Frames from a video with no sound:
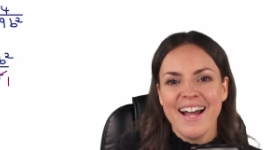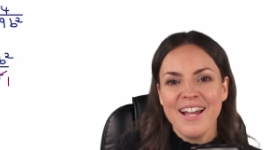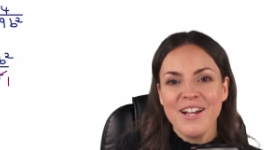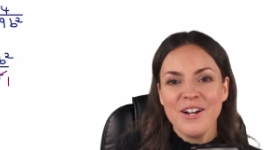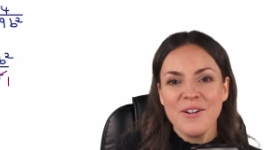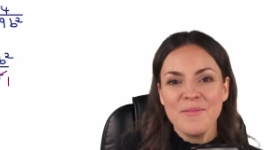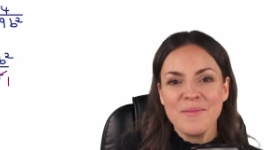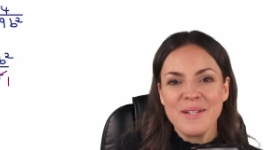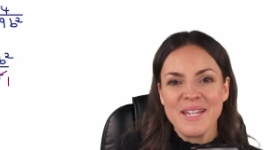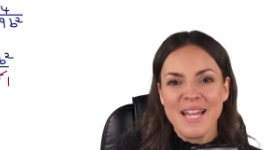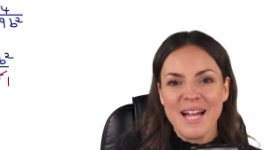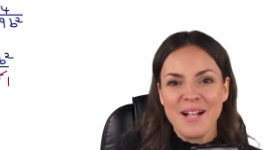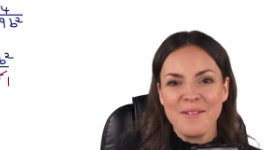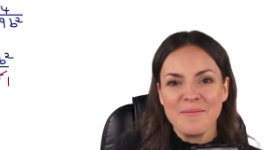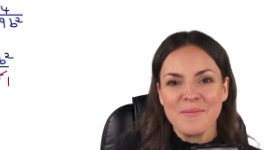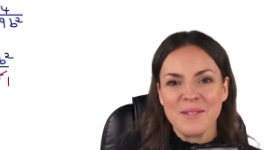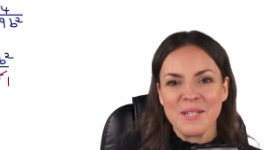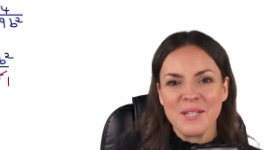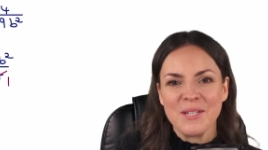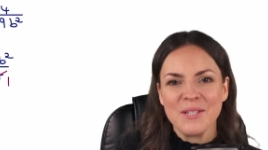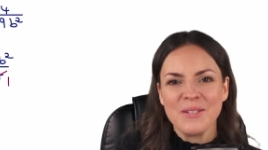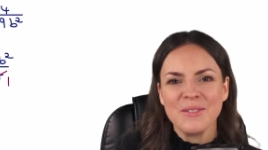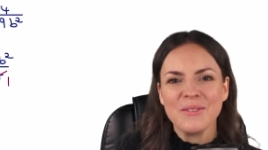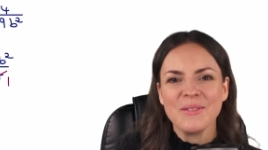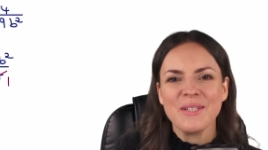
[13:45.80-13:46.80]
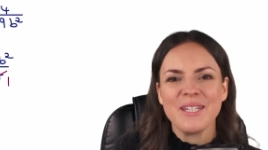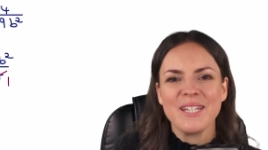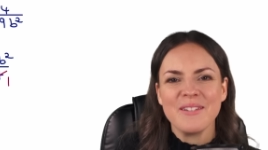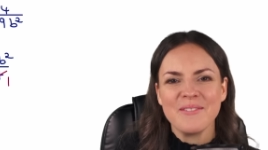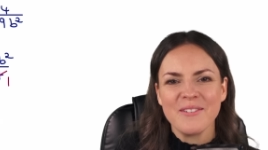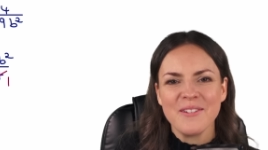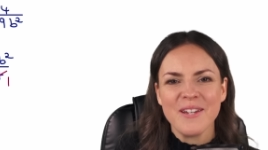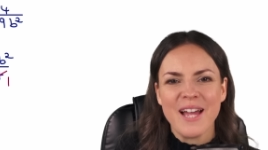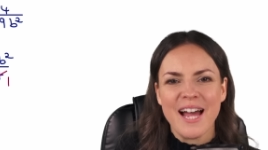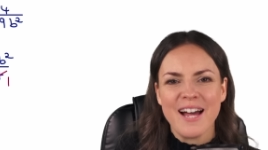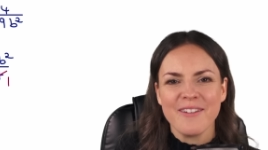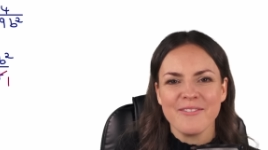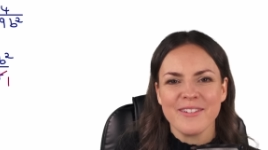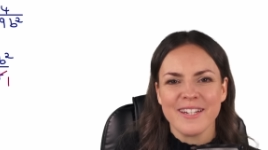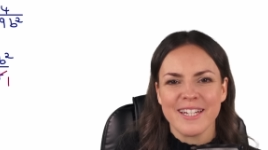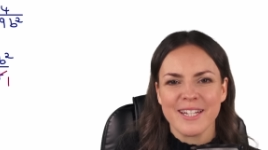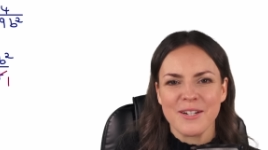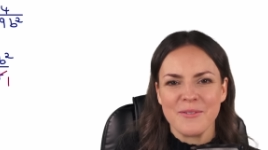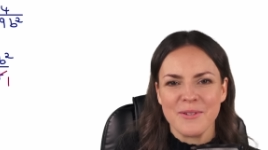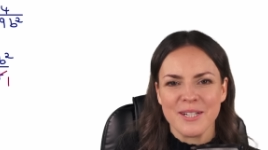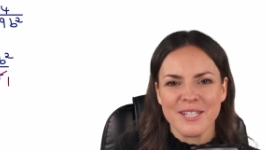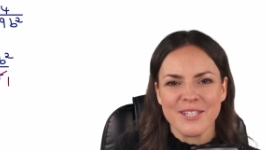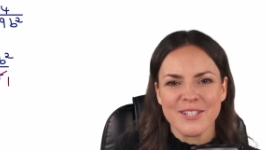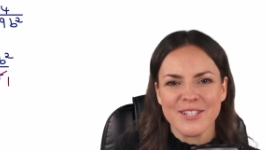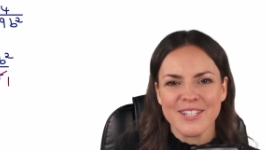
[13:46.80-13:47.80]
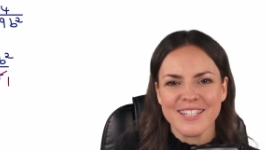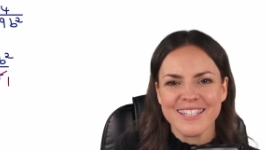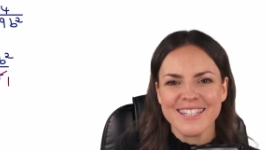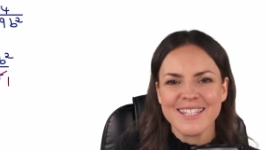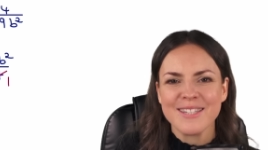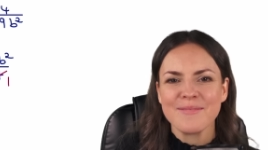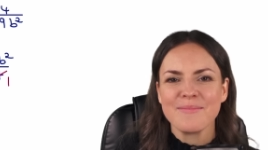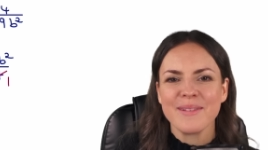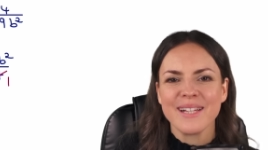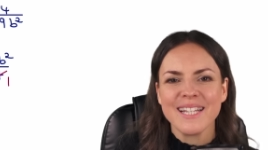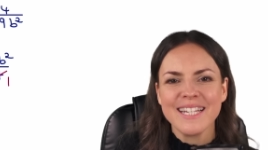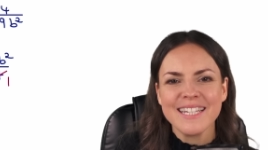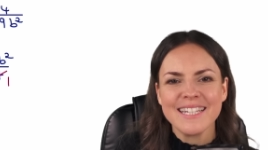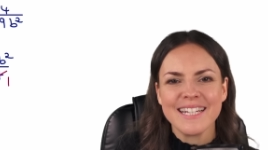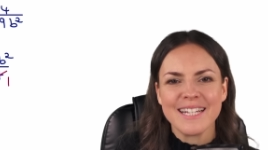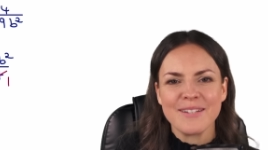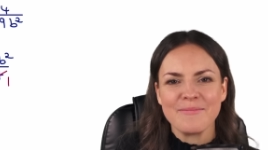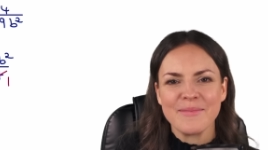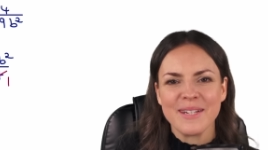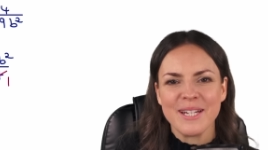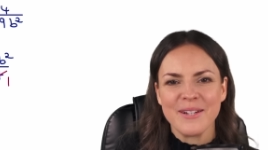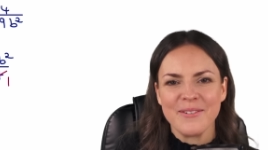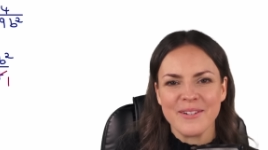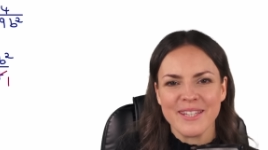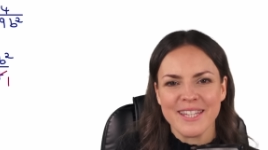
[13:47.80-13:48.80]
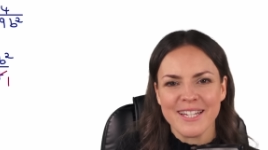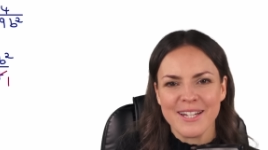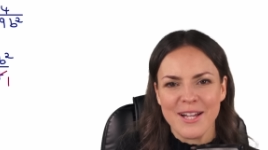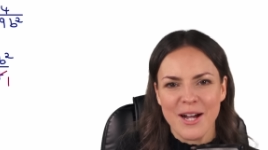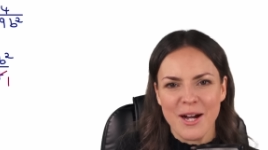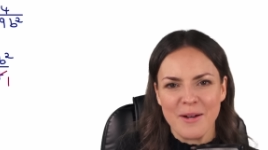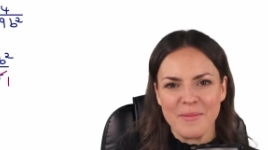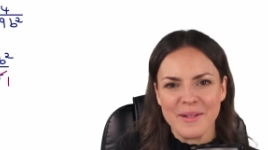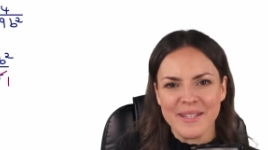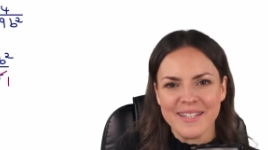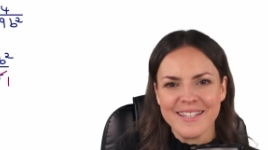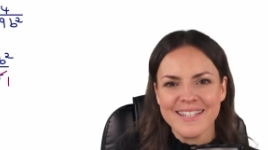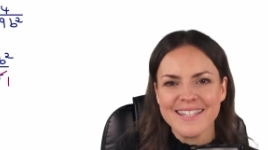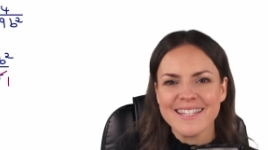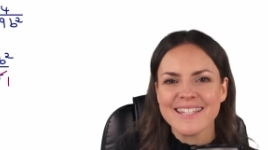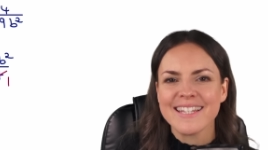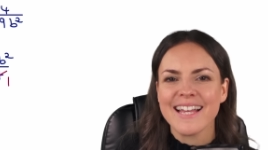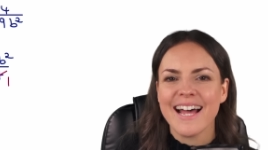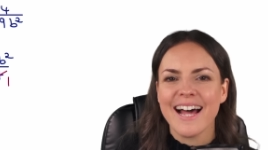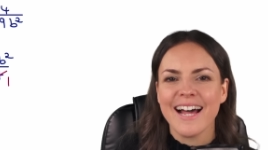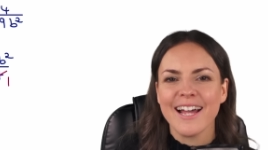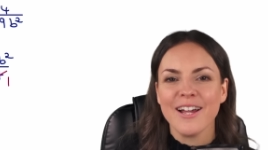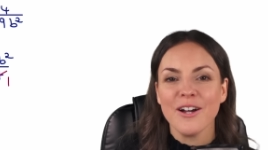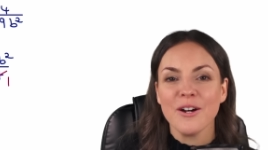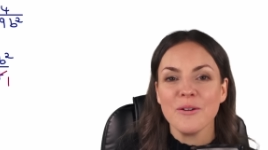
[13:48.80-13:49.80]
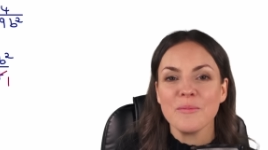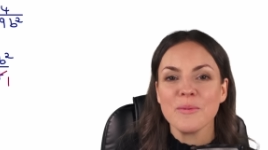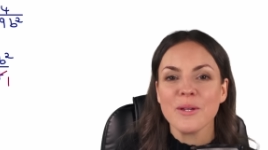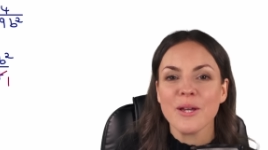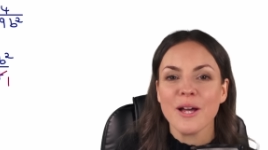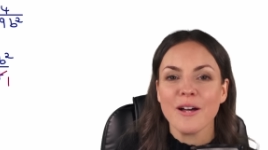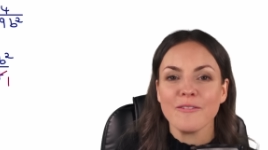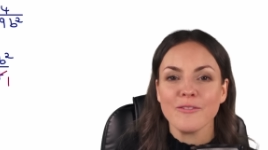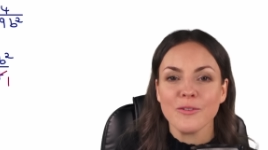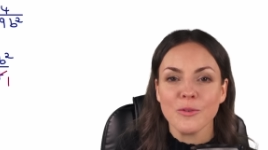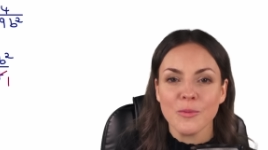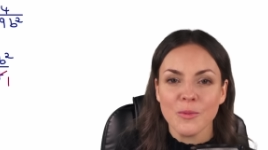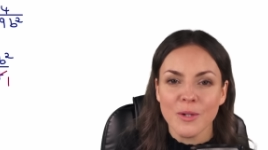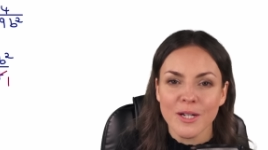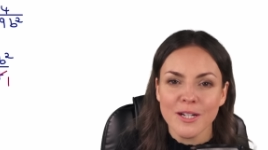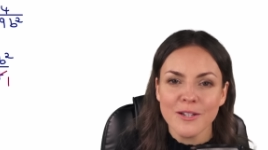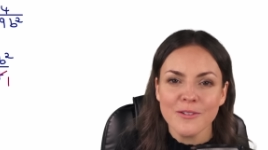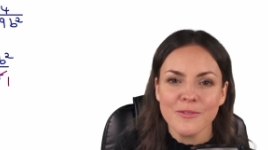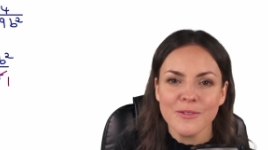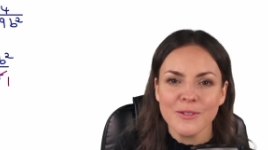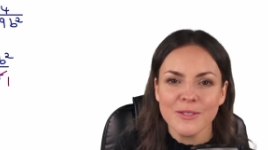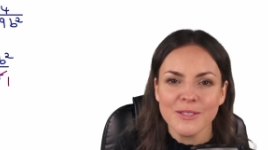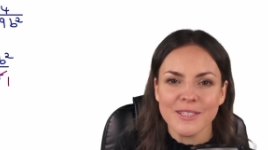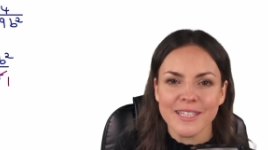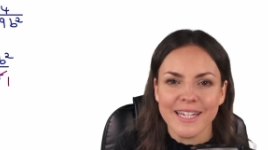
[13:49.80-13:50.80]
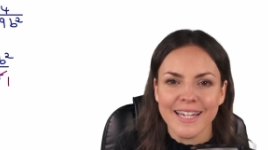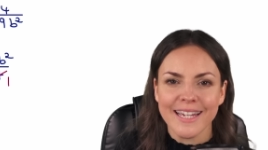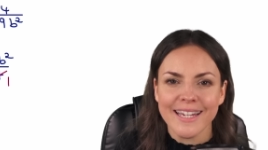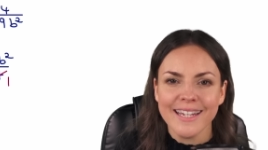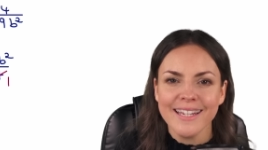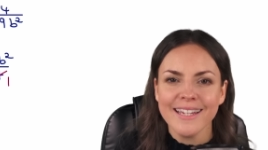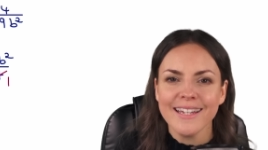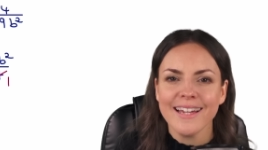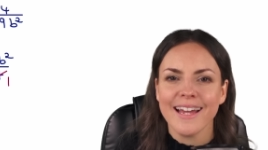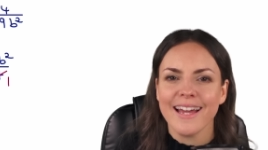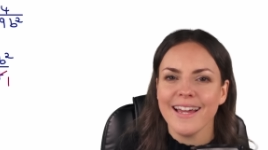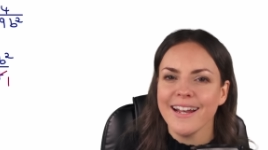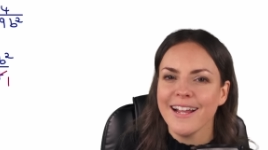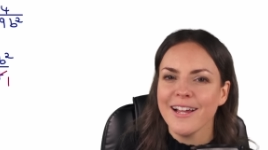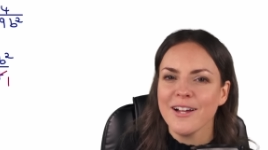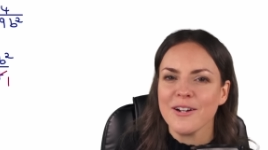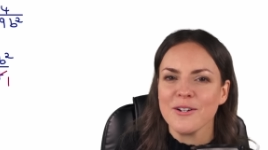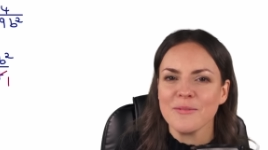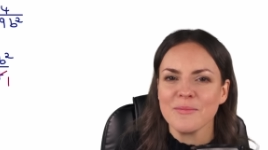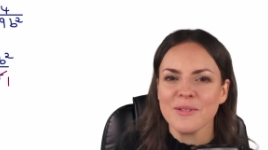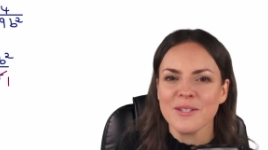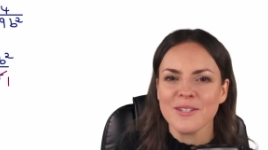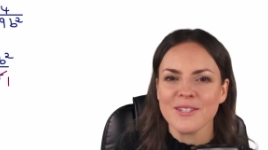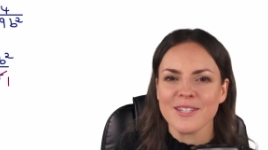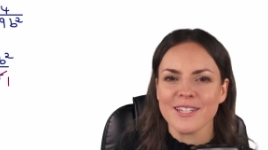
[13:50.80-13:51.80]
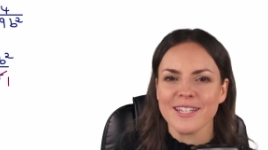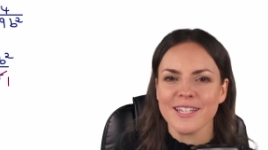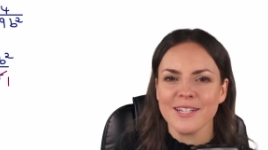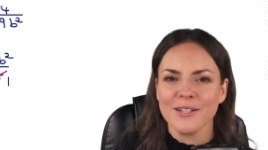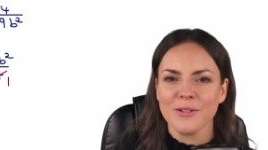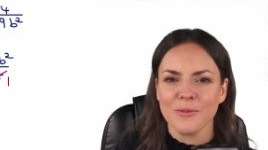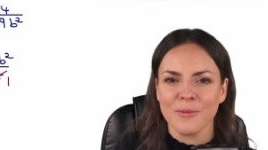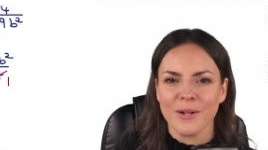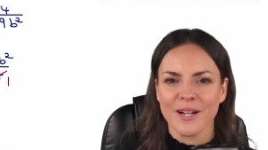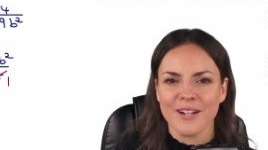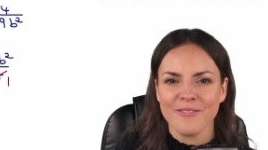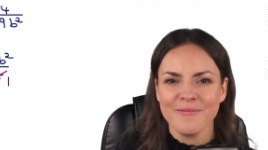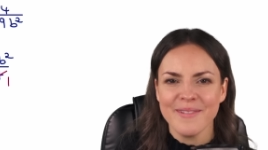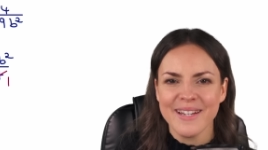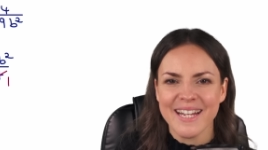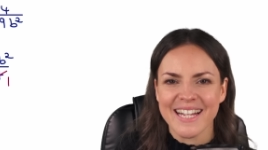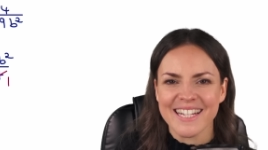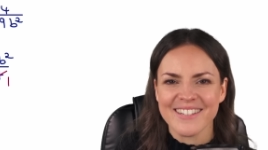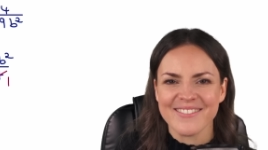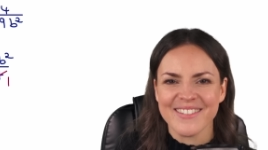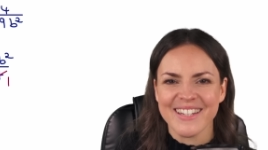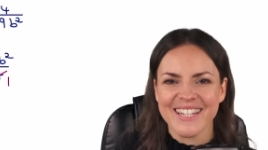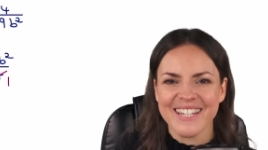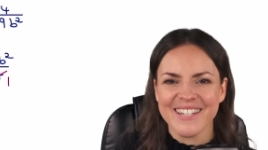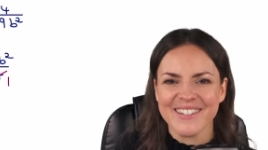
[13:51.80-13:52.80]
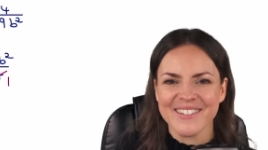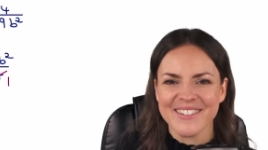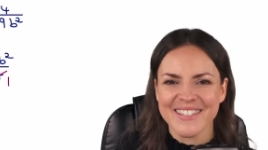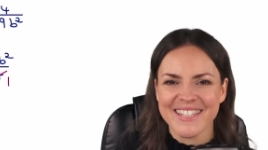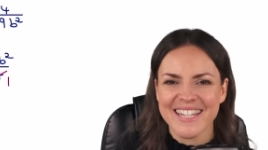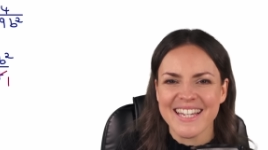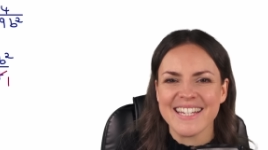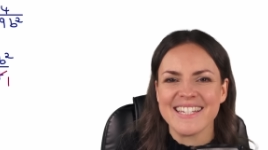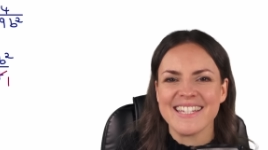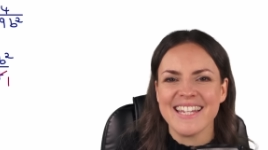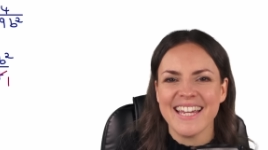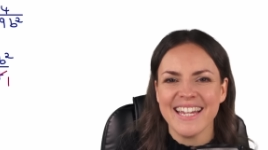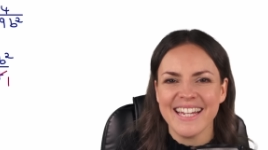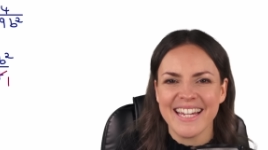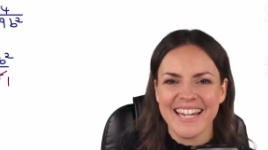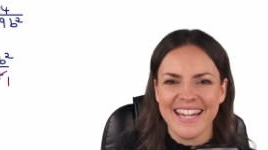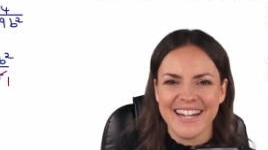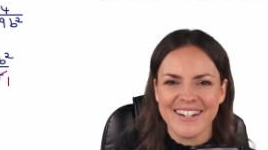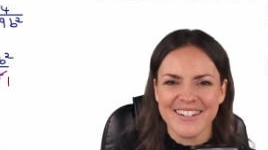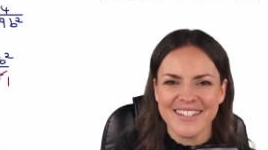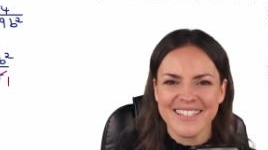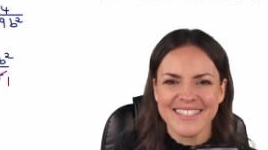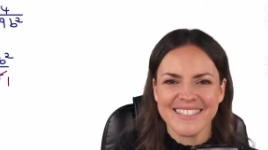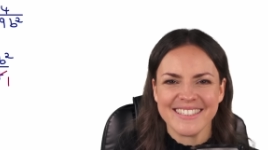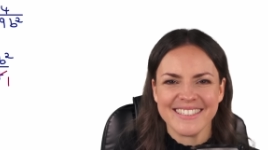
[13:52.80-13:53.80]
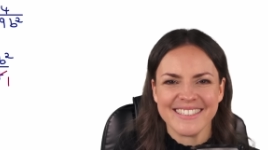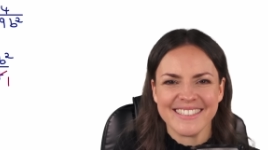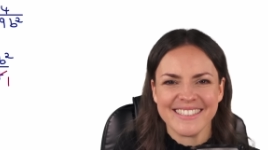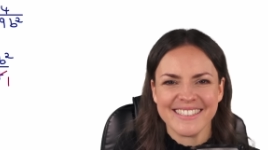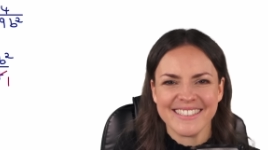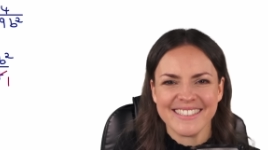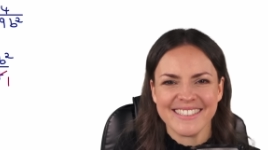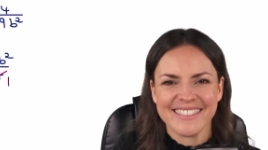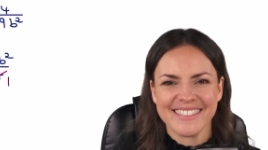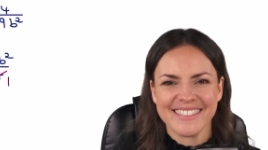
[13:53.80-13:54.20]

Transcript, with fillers: I hope it helped you. If you have any questions, please let me know in the comments. I hope you have a wonderful day, and I hope to see you in one of my next videos. Take care.